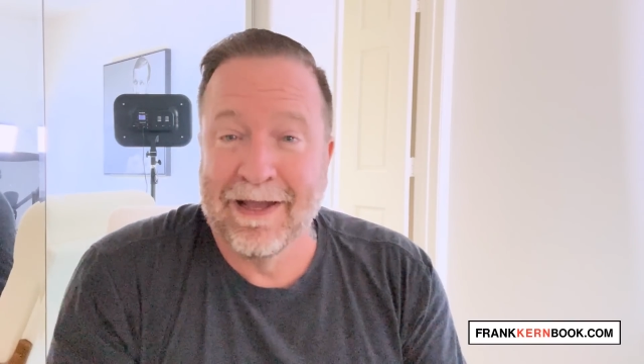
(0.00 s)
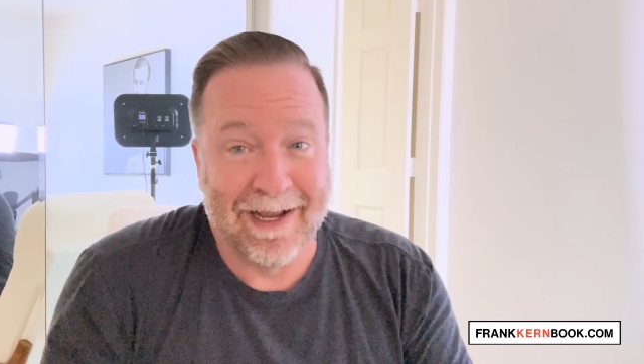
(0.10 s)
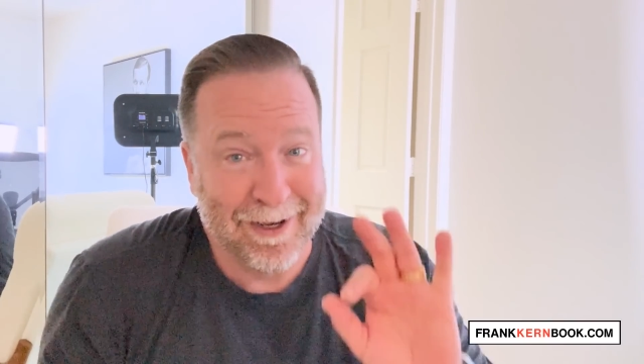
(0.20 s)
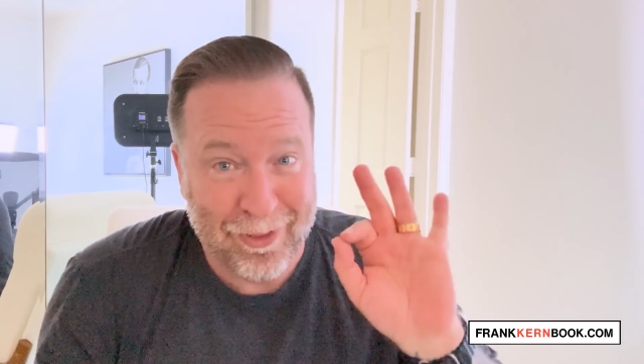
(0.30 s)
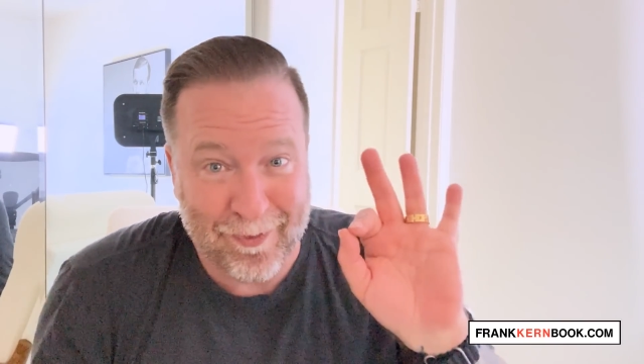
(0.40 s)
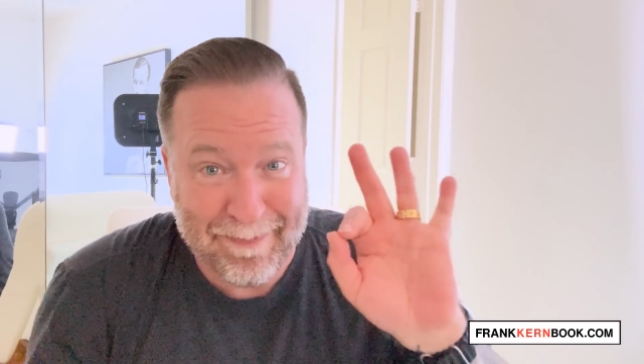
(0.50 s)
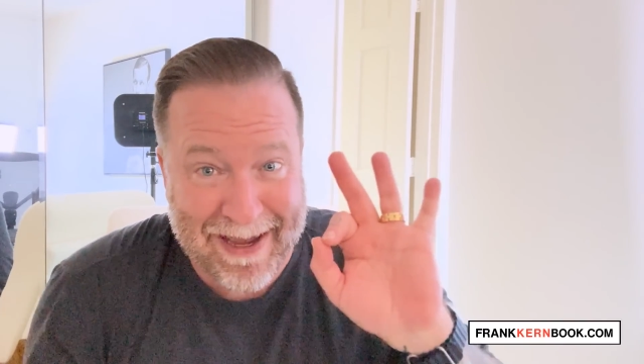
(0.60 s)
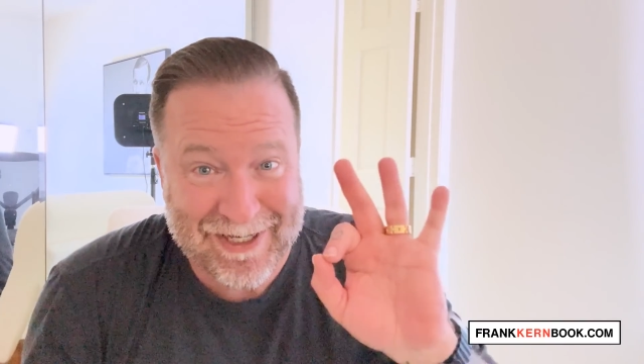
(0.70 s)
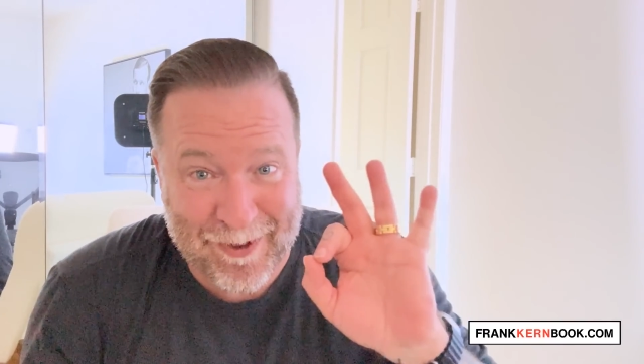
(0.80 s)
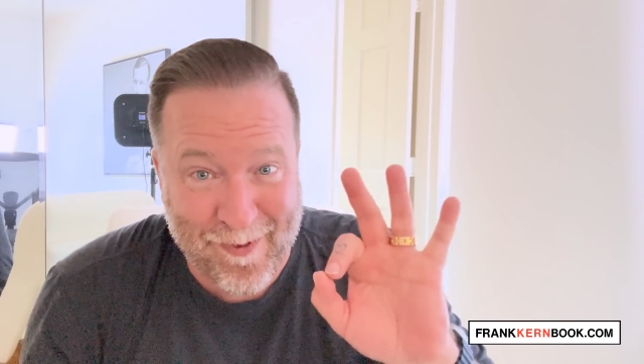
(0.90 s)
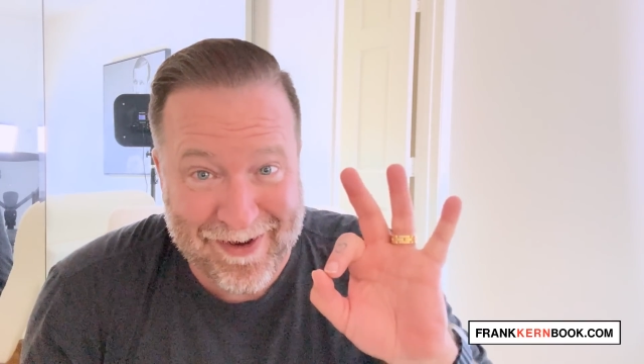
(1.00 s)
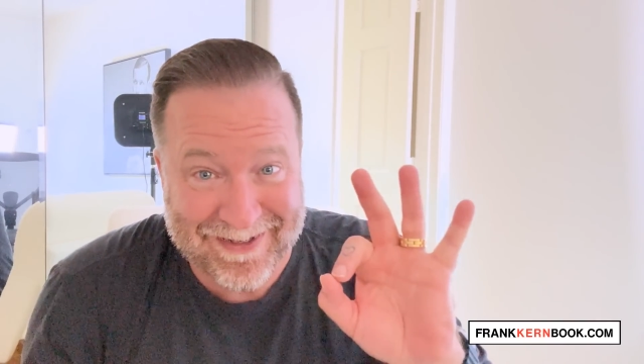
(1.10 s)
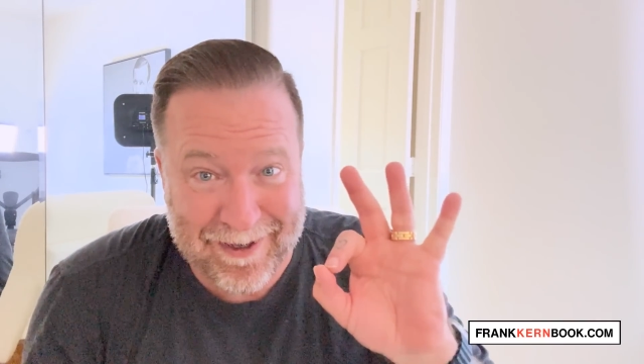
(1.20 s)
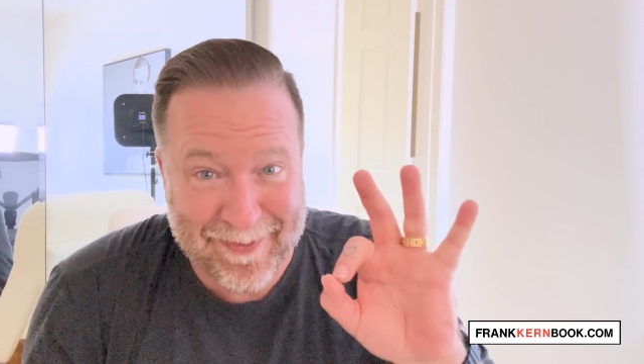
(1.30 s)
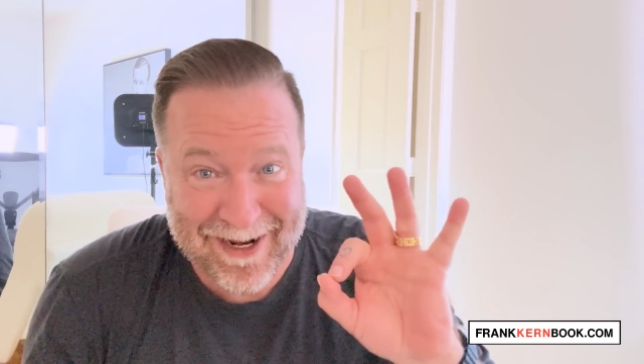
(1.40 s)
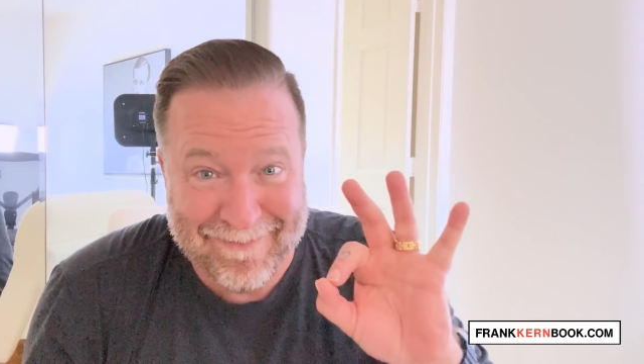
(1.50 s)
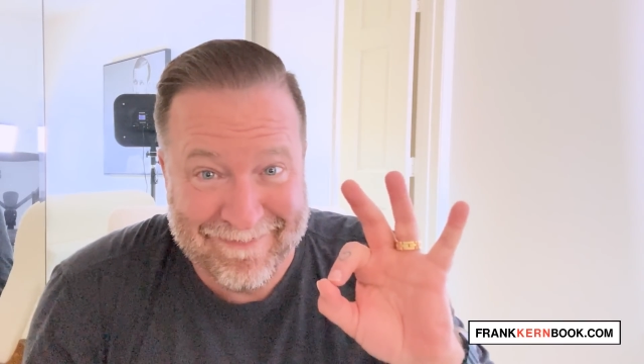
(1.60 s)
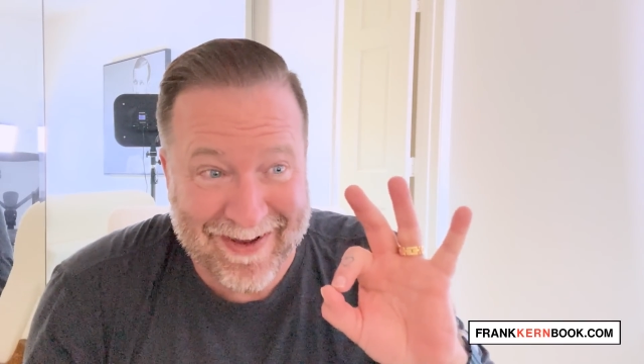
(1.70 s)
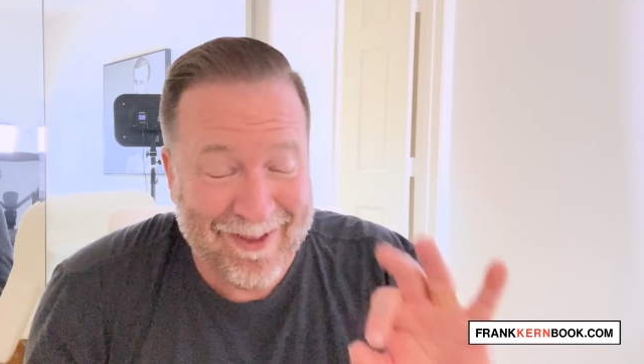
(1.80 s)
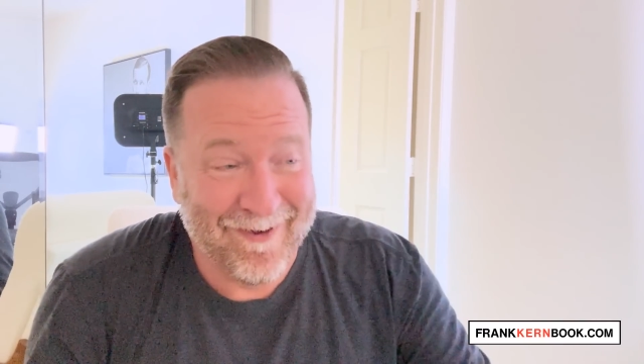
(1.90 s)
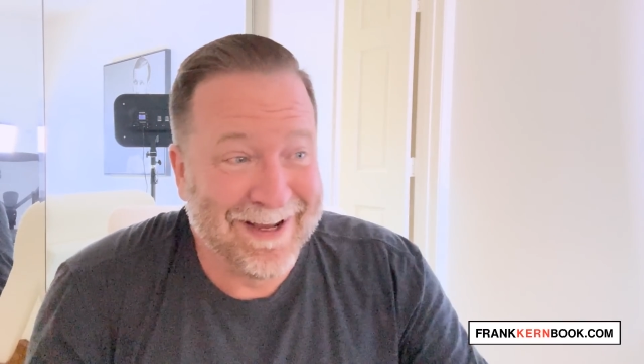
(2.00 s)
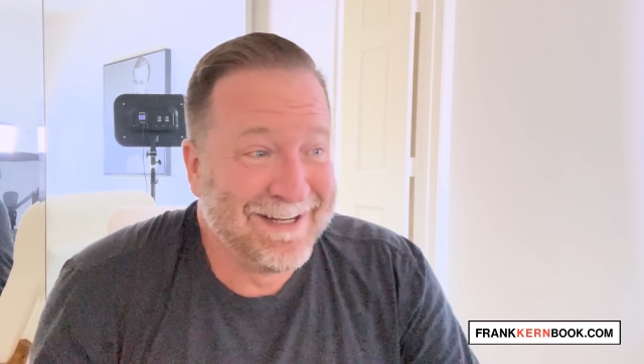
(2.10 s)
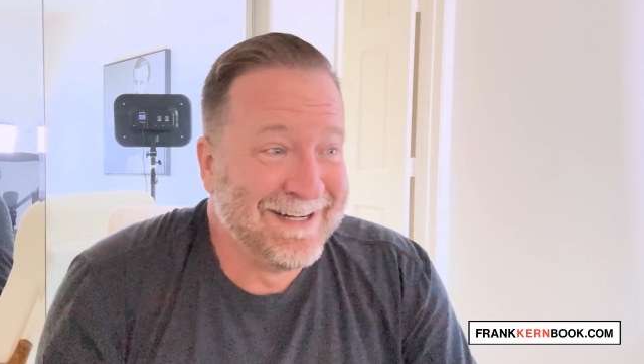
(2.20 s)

I got 3 magic words coming up, by the way.